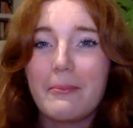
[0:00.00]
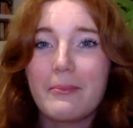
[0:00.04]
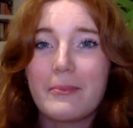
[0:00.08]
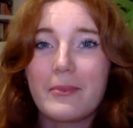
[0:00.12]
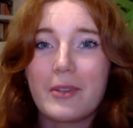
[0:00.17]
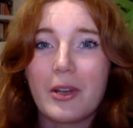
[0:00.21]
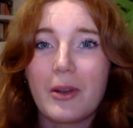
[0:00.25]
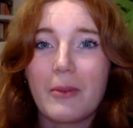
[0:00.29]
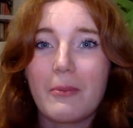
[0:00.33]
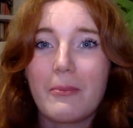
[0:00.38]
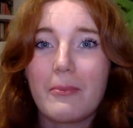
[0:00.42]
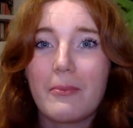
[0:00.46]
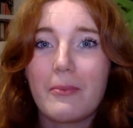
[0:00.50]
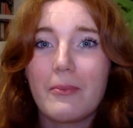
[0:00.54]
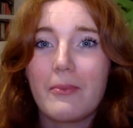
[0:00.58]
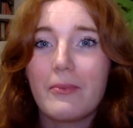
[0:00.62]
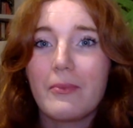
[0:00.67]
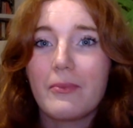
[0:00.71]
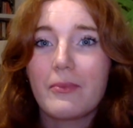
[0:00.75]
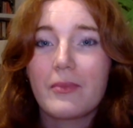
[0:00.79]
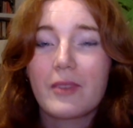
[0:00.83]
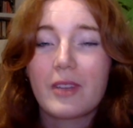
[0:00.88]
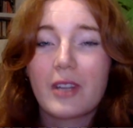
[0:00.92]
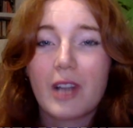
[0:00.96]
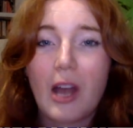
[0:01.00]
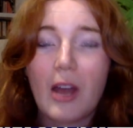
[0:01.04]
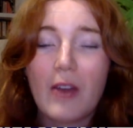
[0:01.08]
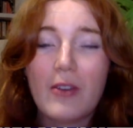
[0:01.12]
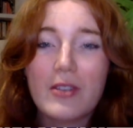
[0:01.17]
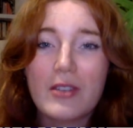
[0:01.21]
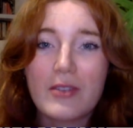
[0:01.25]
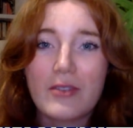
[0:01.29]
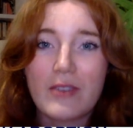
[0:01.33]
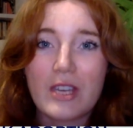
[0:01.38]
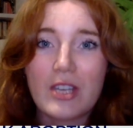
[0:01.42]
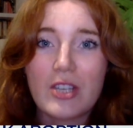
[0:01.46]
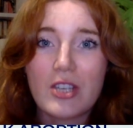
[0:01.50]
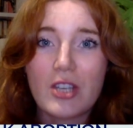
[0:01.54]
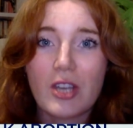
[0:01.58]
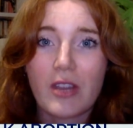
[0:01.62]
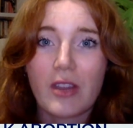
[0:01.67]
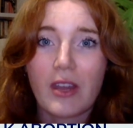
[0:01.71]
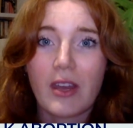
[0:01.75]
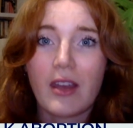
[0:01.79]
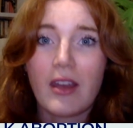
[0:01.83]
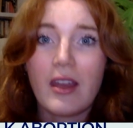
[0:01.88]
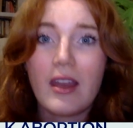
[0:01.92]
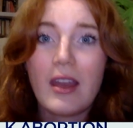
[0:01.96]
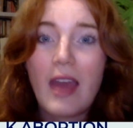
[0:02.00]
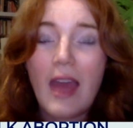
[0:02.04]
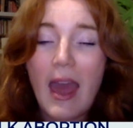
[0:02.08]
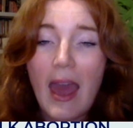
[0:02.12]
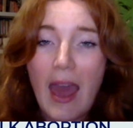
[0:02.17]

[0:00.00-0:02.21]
um, you know, clones of each other.